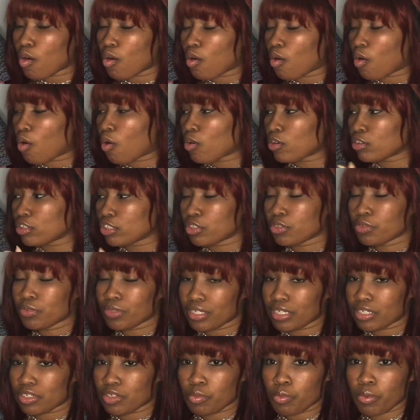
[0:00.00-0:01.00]
All you
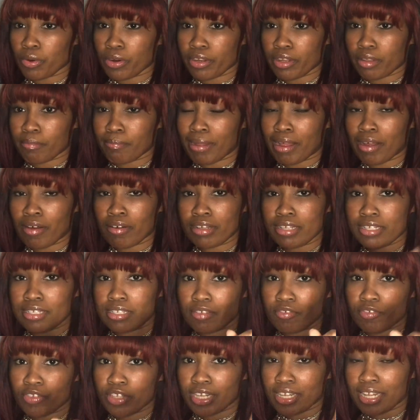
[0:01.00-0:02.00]
need to worry about is
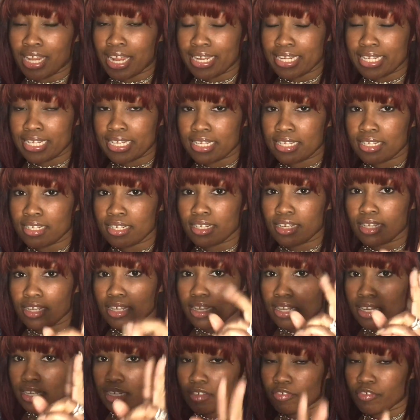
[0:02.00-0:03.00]
if you like it
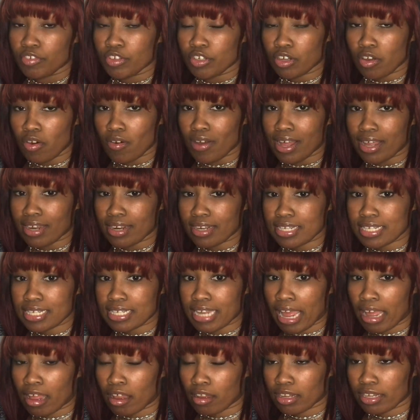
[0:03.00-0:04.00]
and if you know how to
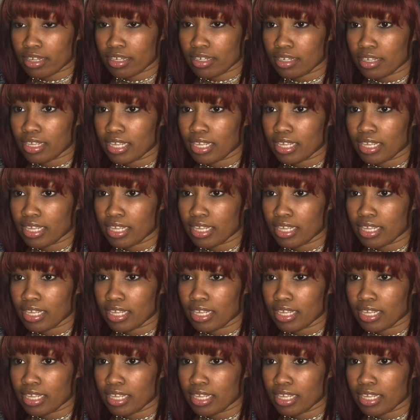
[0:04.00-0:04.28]
style it.